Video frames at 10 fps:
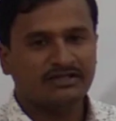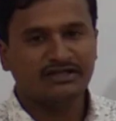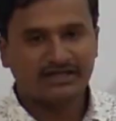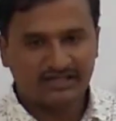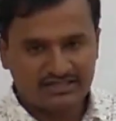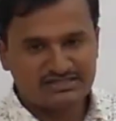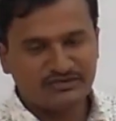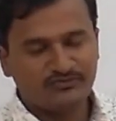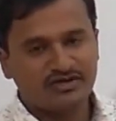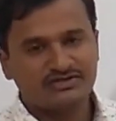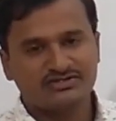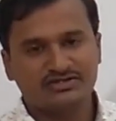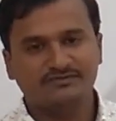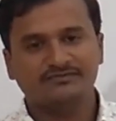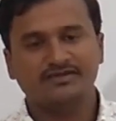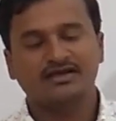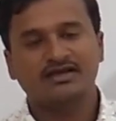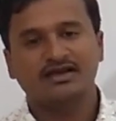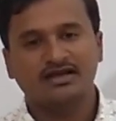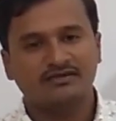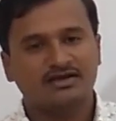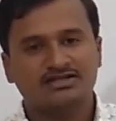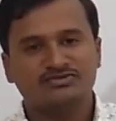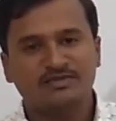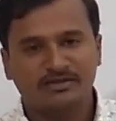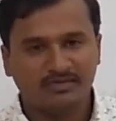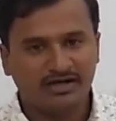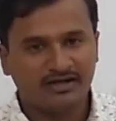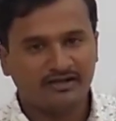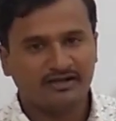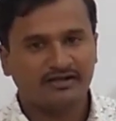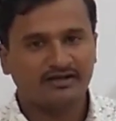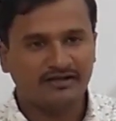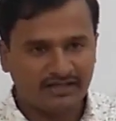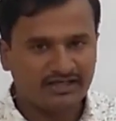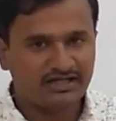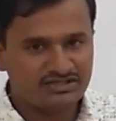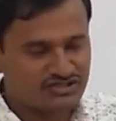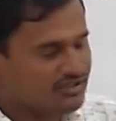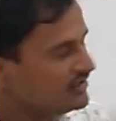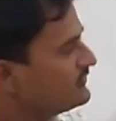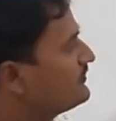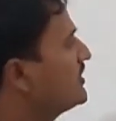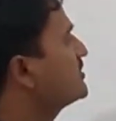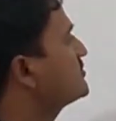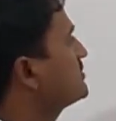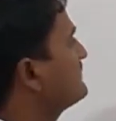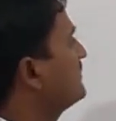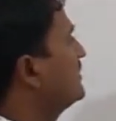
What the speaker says: increasing function and what is mean by decreasing function.